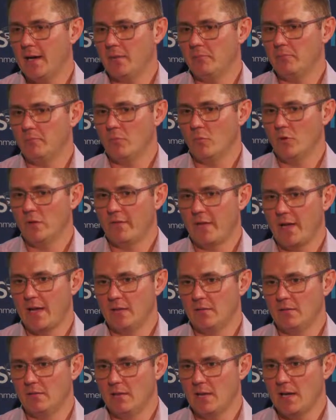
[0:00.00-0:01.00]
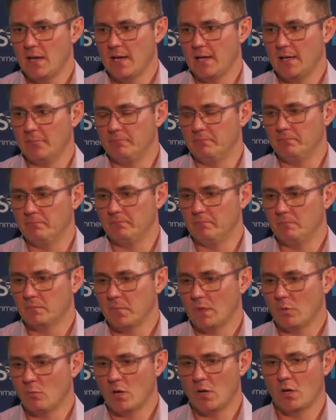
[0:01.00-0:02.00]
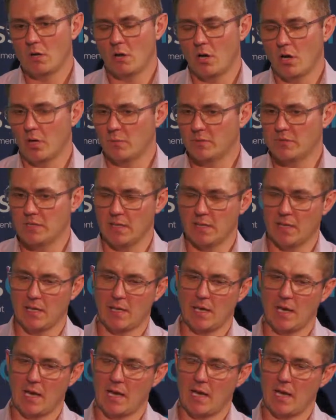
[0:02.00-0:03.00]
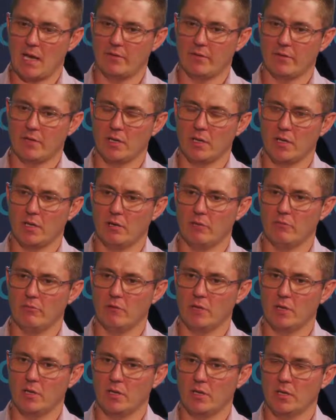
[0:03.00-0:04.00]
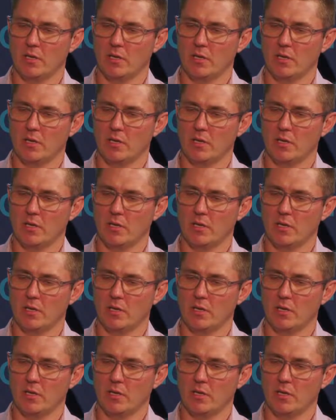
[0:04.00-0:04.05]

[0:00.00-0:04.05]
We've had one client in particular have a